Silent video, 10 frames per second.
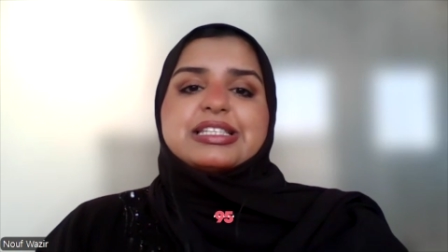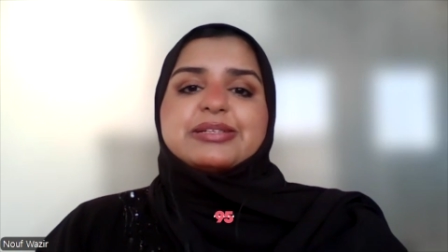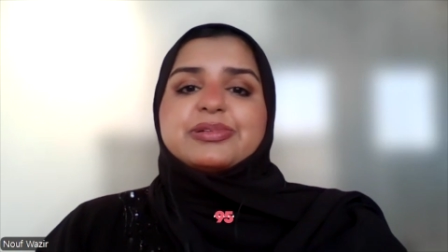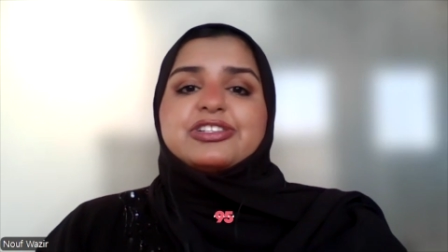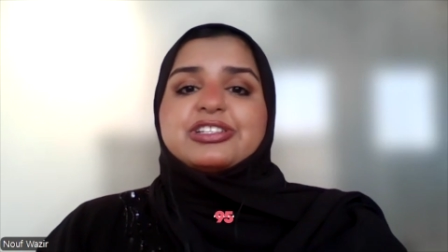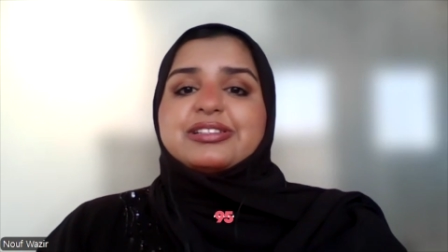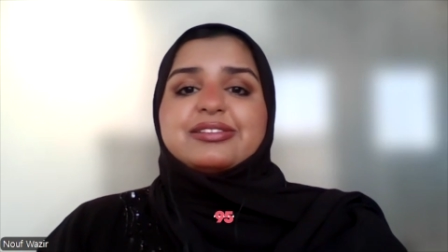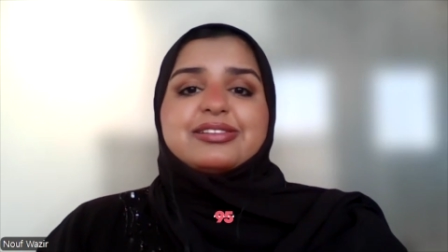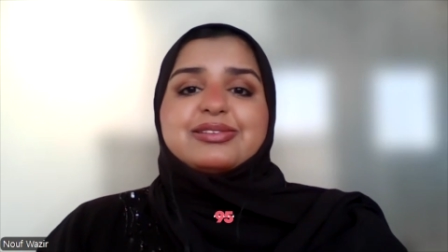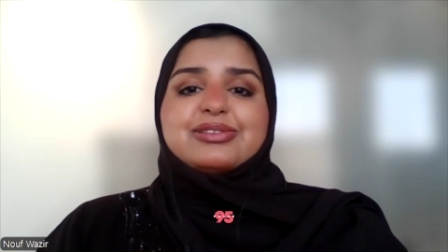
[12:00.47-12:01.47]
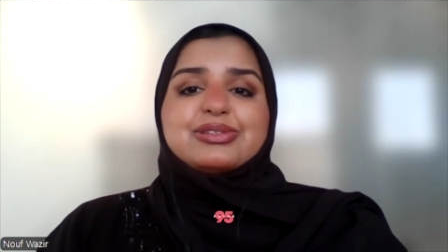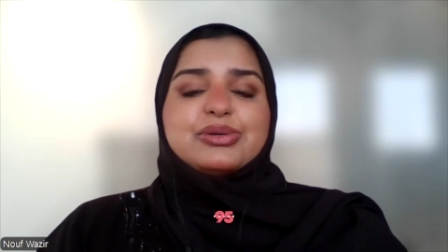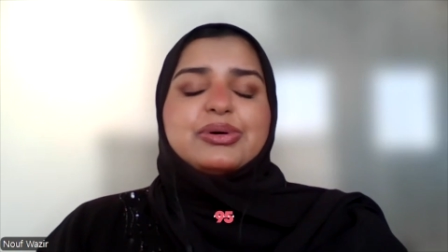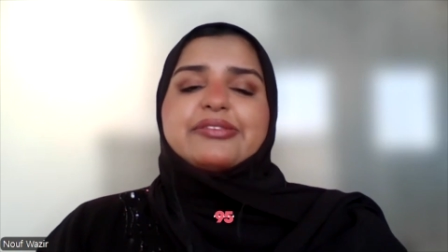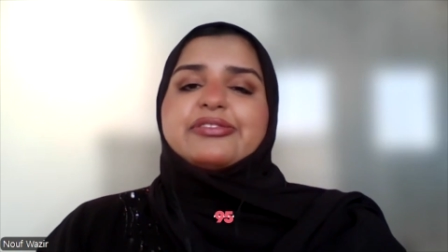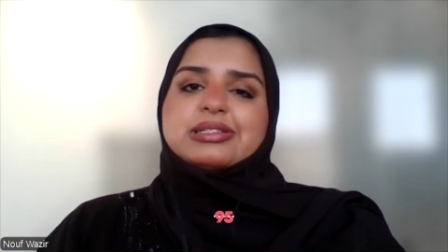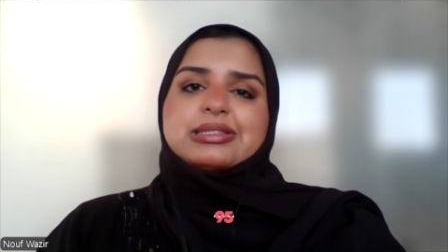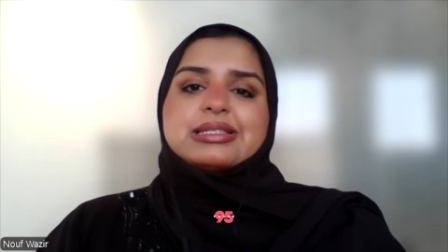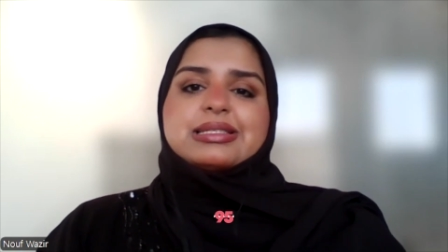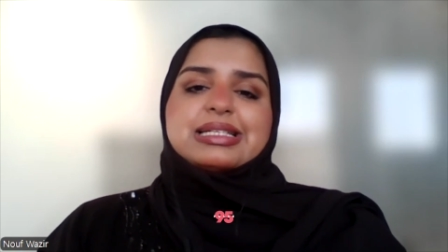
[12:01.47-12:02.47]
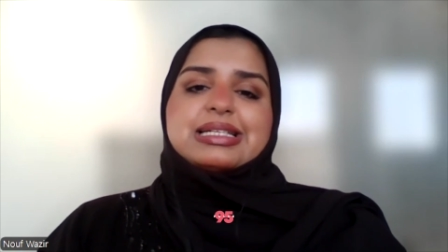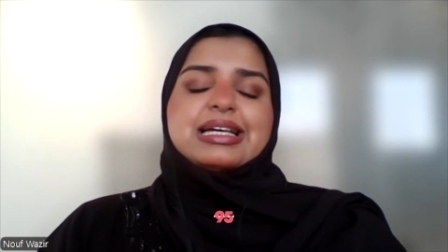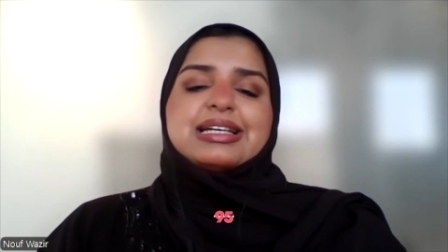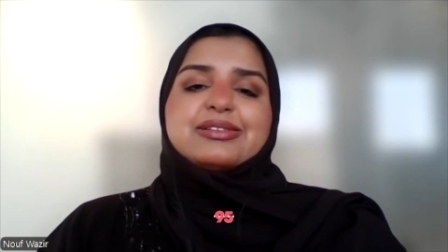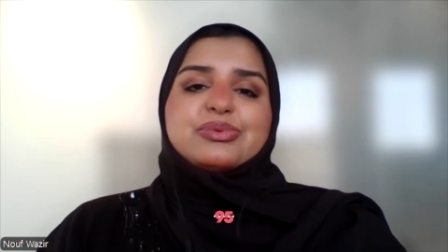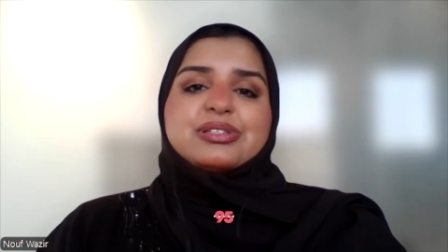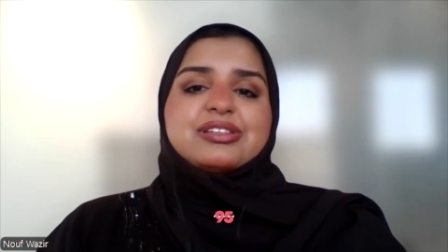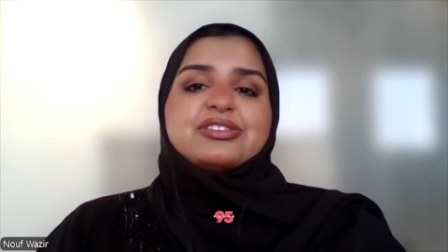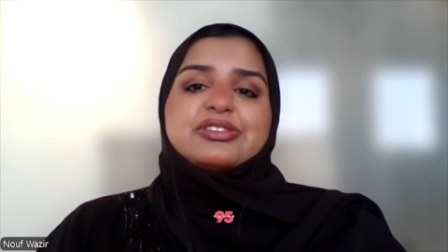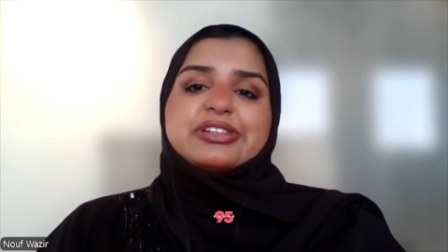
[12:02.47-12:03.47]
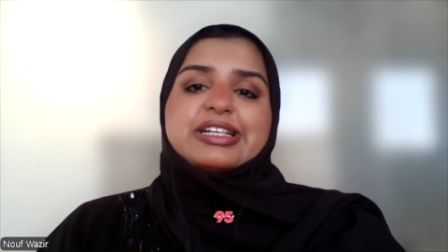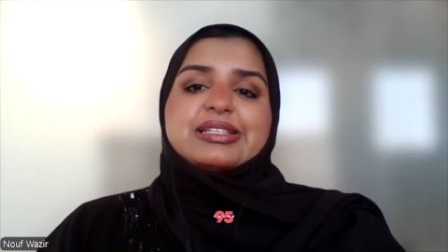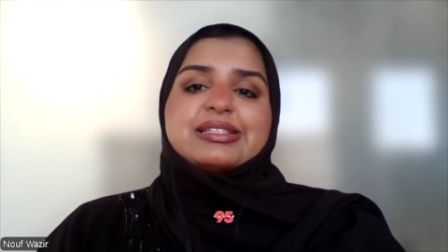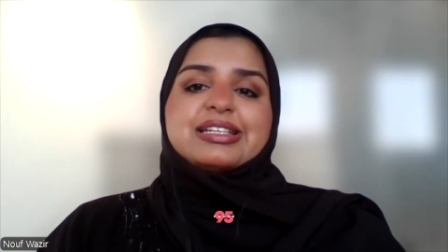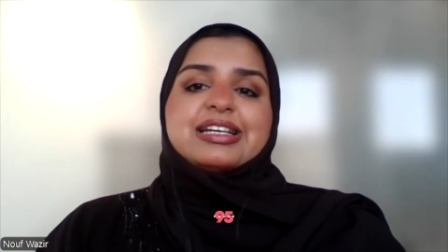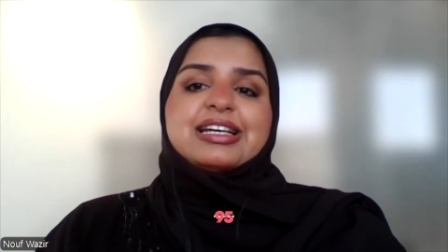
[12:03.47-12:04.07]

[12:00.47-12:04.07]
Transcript: easy, but she did it so effortlessly and such grace.